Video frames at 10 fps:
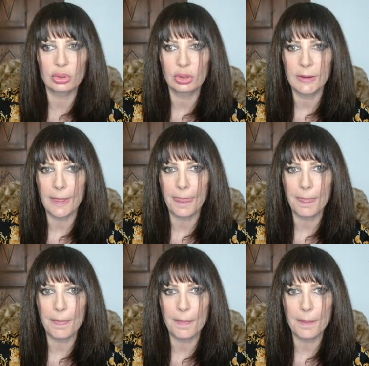
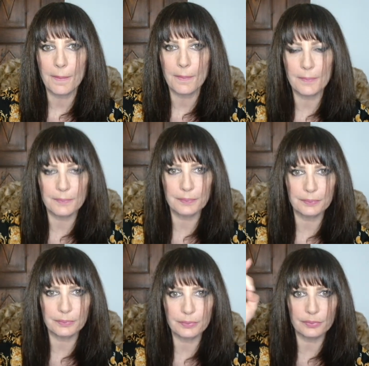
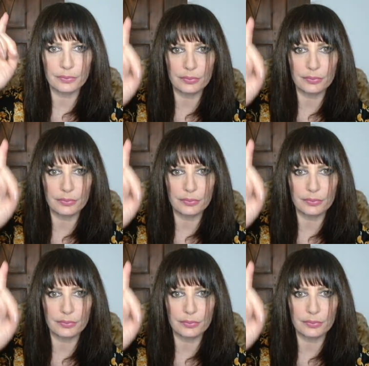Nothing is said.